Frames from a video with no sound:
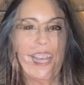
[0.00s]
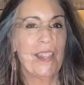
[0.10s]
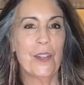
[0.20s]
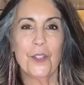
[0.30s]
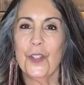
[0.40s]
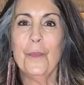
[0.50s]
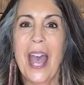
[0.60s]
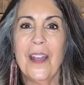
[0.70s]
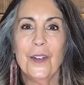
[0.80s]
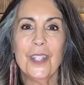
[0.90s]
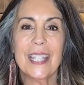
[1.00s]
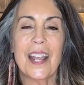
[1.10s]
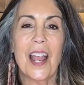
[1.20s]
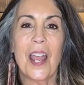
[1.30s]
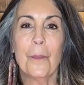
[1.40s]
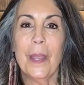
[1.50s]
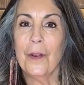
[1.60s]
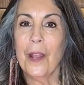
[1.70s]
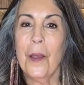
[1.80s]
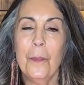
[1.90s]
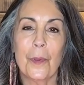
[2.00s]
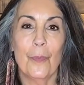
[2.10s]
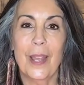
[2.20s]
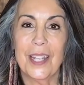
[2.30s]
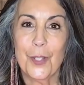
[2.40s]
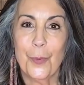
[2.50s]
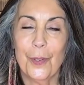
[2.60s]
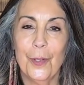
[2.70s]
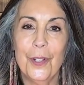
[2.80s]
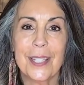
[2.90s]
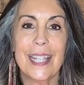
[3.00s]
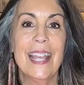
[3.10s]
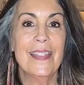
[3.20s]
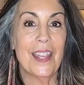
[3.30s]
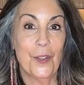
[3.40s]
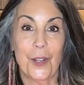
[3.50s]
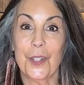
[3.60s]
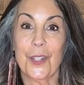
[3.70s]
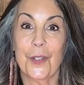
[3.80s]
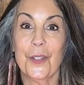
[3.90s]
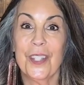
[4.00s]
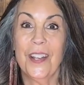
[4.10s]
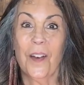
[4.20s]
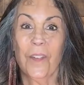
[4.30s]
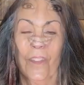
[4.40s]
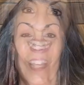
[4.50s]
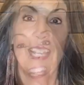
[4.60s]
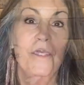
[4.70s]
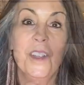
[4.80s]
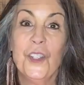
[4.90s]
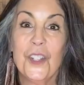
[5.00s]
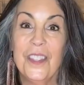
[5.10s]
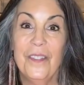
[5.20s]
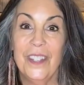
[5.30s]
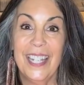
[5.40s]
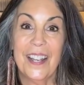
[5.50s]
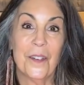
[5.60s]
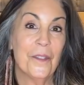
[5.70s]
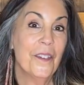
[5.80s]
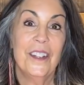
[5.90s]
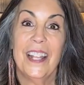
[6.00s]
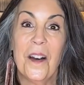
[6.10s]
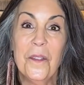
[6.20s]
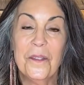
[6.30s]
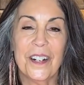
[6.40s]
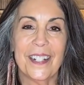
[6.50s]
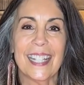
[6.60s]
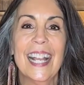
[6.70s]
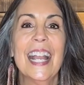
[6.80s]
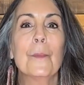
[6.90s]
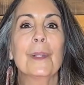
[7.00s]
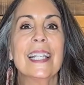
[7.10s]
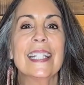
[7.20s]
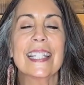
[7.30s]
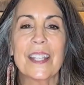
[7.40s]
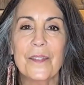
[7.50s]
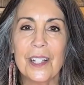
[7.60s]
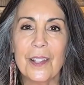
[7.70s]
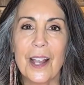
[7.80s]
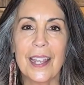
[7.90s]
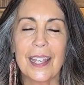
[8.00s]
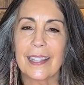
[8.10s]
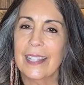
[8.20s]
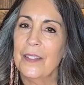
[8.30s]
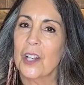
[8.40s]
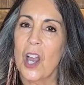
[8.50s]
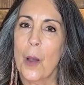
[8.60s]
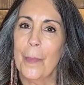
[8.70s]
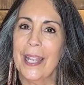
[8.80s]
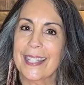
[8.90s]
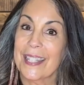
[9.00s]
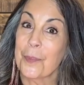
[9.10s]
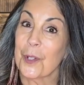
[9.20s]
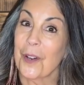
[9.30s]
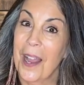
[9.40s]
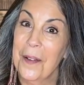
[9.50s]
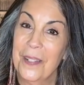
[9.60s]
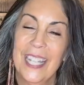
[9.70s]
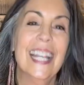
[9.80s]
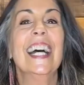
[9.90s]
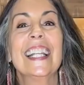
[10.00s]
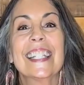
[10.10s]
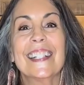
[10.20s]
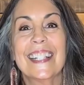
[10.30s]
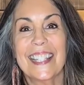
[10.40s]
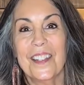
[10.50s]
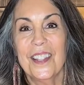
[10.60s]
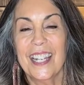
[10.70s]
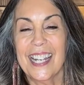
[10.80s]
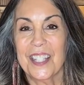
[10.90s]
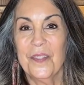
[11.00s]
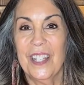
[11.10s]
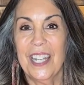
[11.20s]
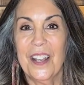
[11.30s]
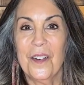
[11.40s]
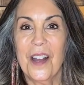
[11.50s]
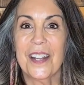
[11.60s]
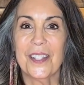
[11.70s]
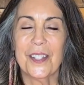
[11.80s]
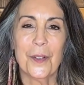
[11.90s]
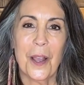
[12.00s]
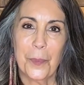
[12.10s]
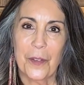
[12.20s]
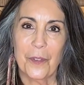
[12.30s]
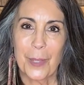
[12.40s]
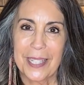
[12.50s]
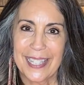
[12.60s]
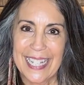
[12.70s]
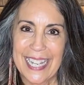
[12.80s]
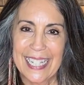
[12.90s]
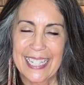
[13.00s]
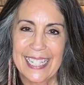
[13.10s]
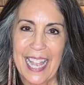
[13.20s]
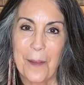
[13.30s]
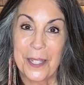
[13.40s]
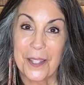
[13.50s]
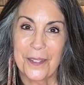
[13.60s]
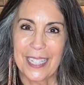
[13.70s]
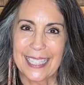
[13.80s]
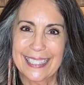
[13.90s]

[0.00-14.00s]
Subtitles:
Those are the patterns that I paired up with ready-to-wear looks that you can sew yourself. If you enjoyed the video, found it helpful, please give it a like, leave a comment, subscribe. Until I see you in the next video, I do hope you have a blessed day. Happy sewing.